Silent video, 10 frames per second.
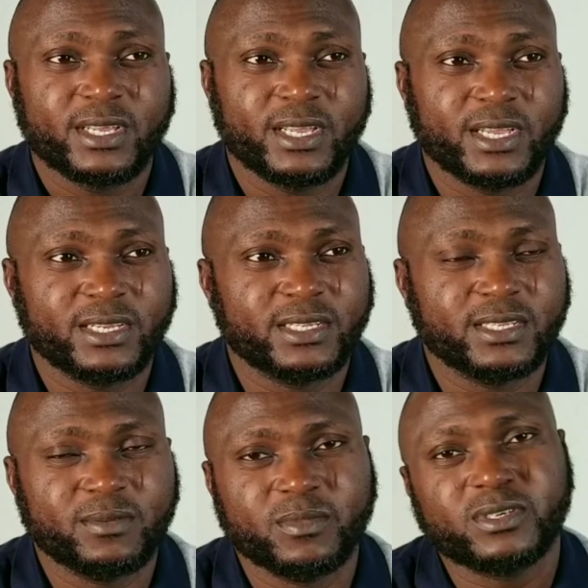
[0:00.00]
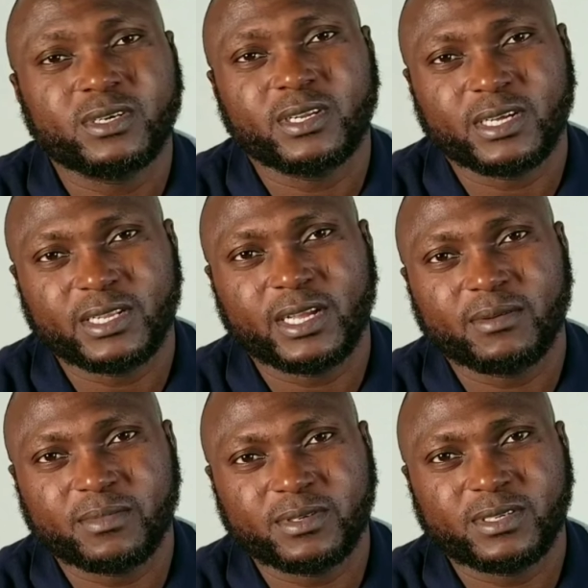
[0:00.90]
and emotionally
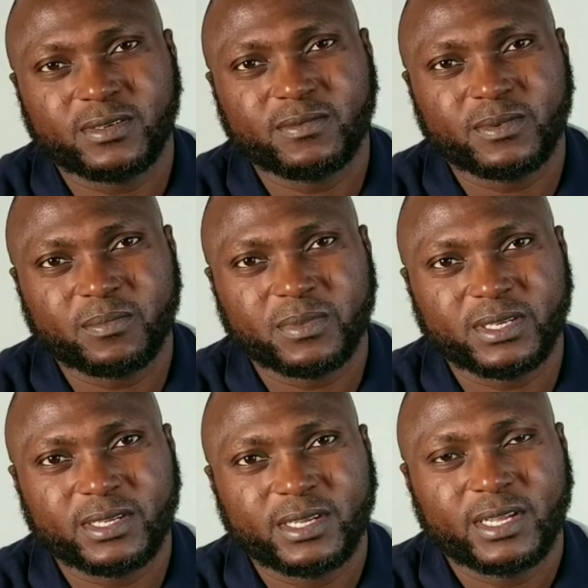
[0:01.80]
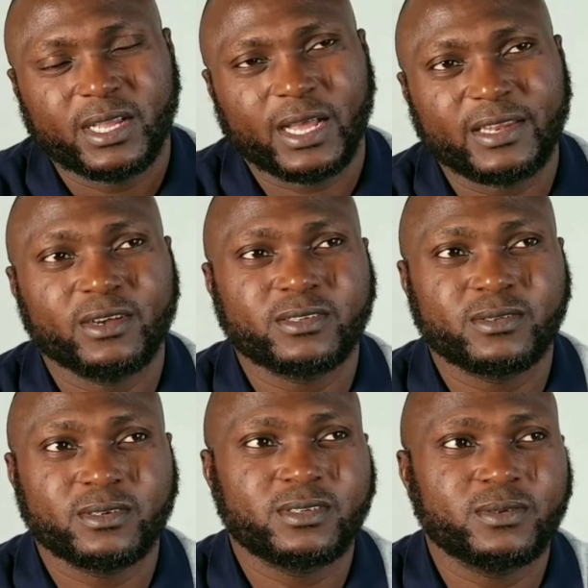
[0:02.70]
abusive with me. And
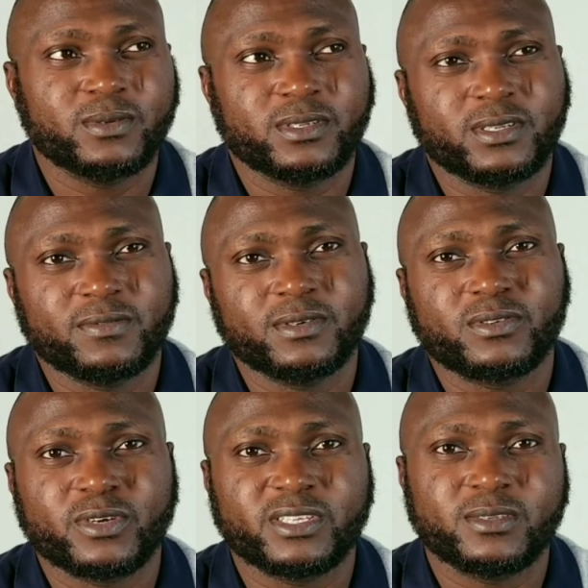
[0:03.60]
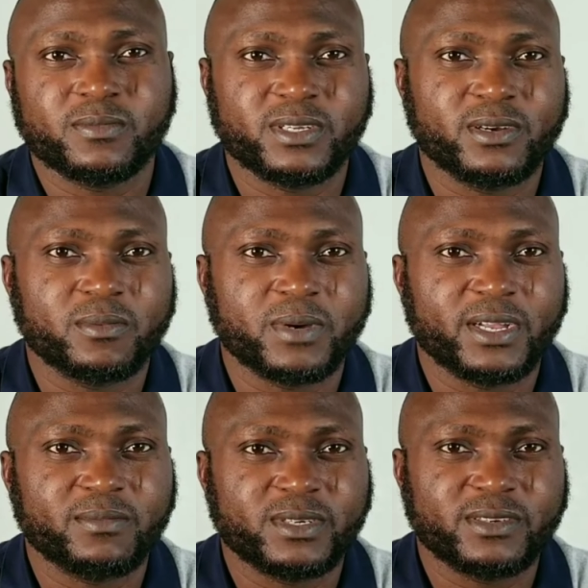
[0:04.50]
also she was even threatening me on
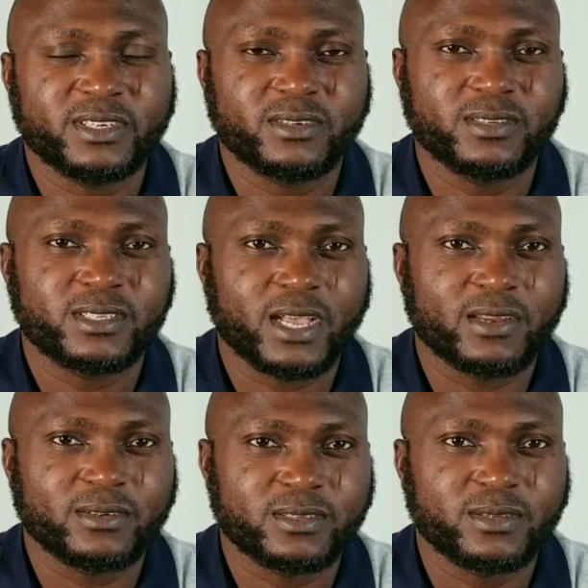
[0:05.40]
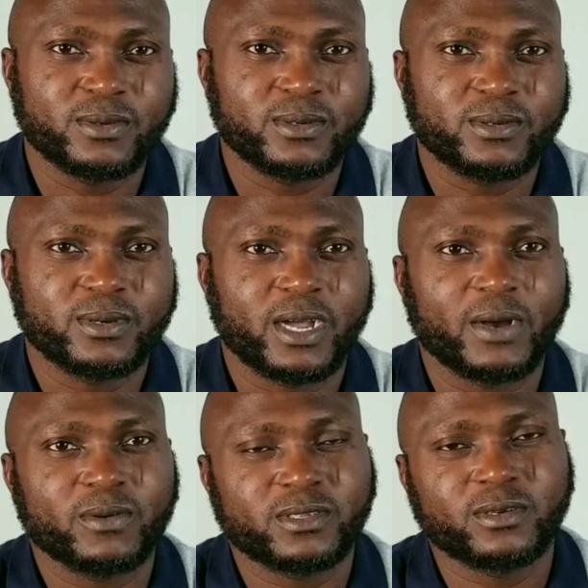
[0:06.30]
my immigration status. So
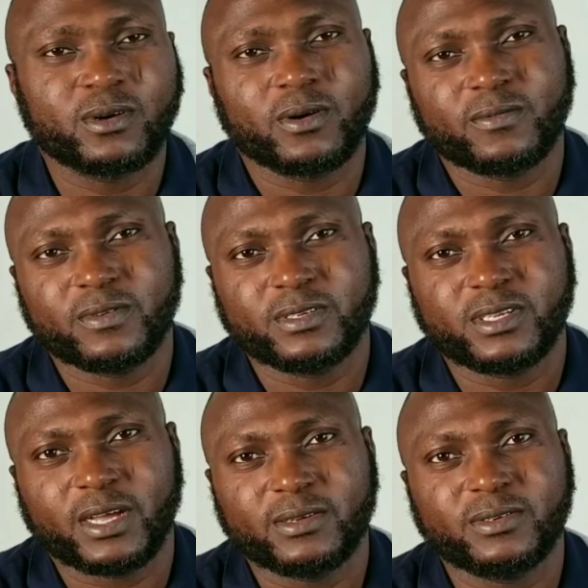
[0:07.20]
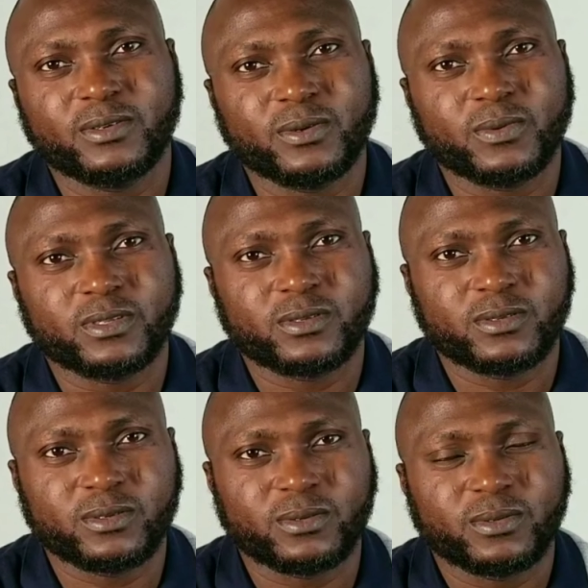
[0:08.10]
I was so convinced I don't know what to
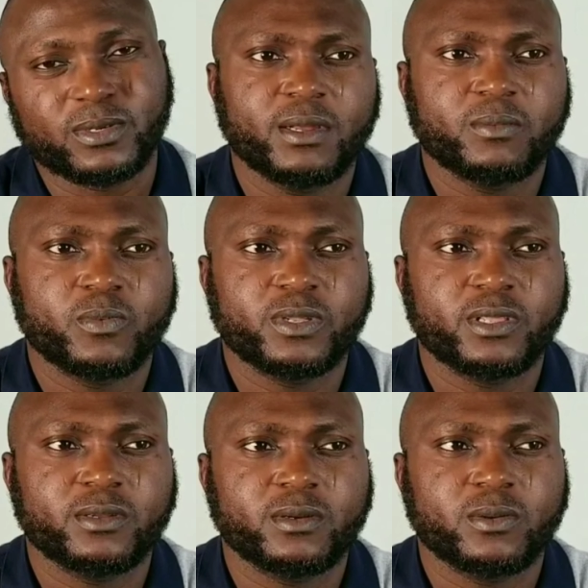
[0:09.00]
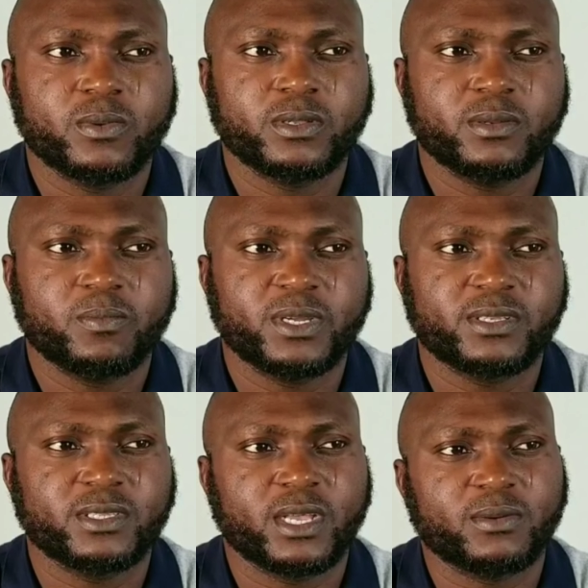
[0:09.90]
do. With the
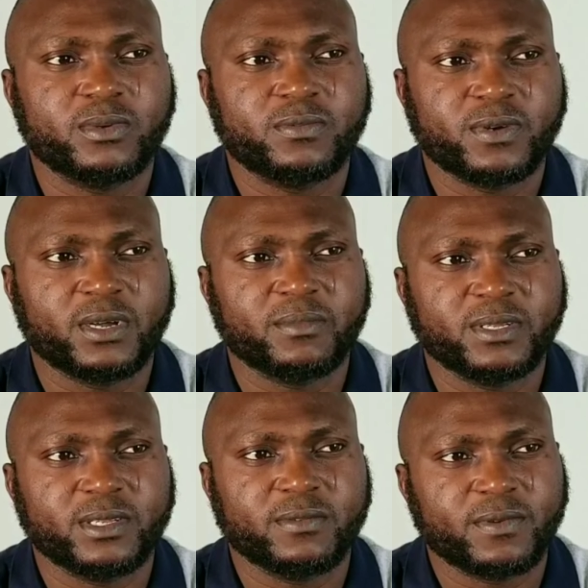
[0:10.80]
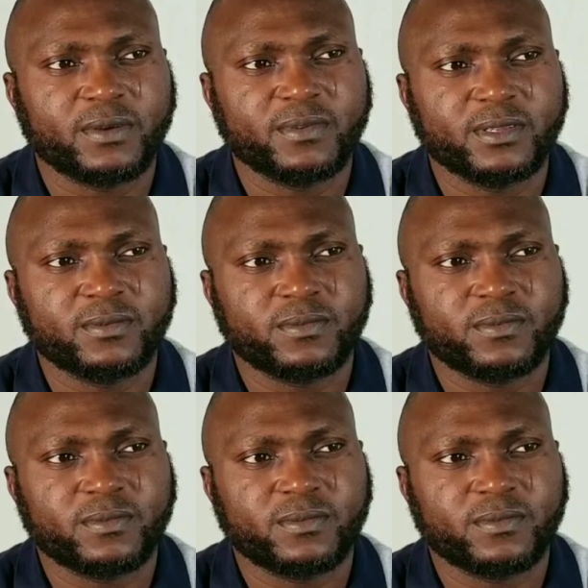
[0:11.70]
person that referred me, a family